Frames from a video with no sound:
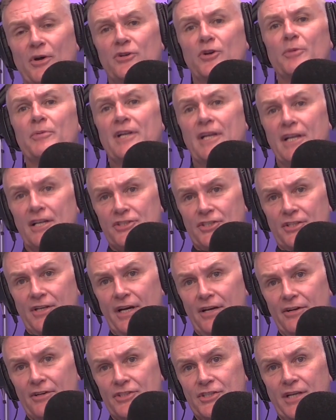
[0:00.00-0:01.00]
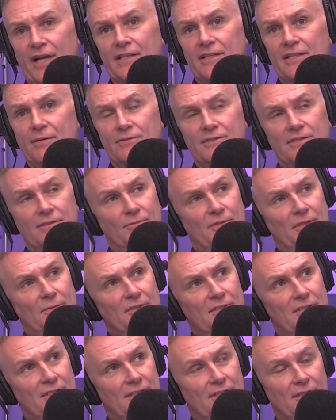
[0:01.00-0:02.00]
brought up in English and Irish, and we
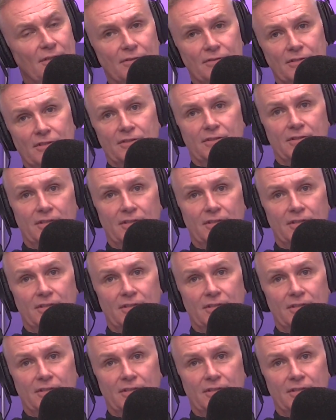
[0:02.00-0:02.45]
went to, the